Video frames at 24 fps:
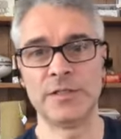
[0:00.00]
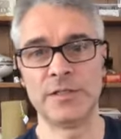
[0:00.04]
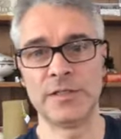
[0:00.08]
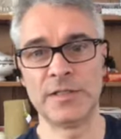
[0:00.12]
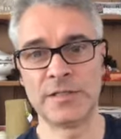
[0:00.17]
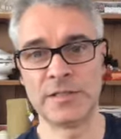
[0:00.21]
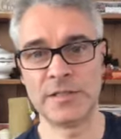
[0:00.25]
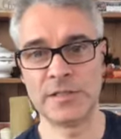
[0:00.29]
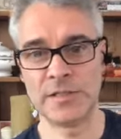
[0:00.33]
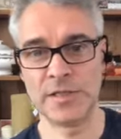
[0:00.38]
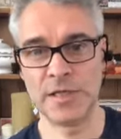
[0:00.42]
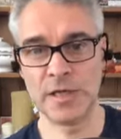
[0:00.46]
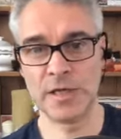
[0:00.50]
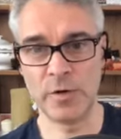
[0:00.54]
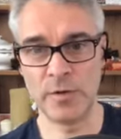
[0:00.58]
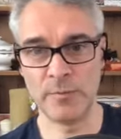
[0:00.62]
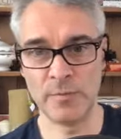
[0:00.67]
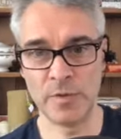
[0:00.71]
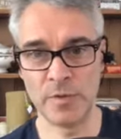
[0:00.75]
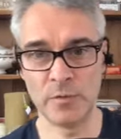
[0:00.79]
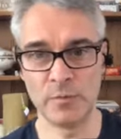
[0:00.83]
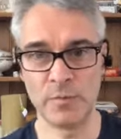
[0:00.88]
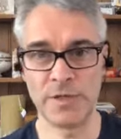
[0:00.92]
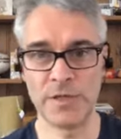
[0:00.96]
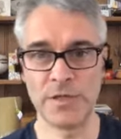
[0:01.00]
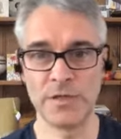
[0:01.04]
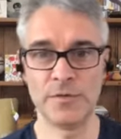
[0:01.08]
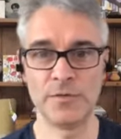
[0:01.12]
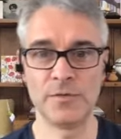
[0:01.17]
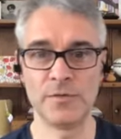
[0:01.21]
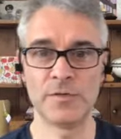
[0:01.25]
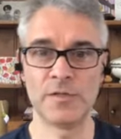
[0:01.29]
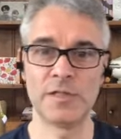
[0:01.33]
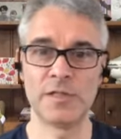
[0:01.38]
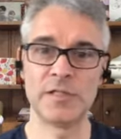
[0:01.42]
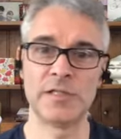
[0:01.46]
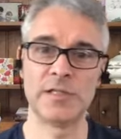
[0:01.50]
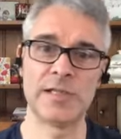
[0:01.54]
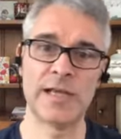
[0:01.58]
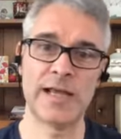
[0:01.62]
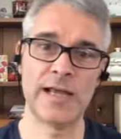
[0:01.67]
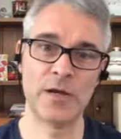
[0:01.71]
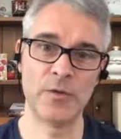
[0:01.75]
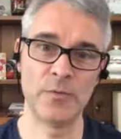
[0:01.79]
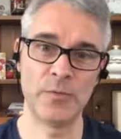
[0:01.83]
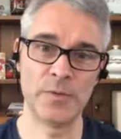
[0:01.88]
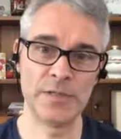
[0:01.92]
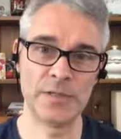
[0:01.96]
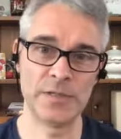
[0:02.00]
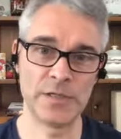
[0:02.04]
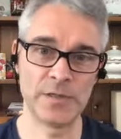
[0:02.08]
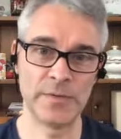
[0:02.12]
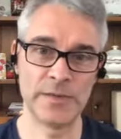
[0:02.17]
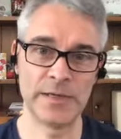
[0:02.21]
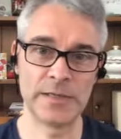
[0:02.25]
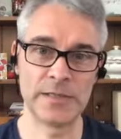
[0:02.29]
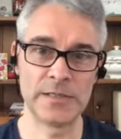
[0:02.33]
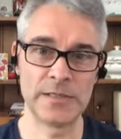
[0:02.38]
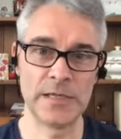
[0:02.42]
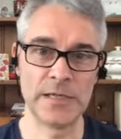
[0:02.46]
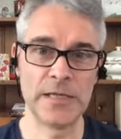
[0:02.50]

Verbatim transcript: This is the equipment we use. This is how we do it.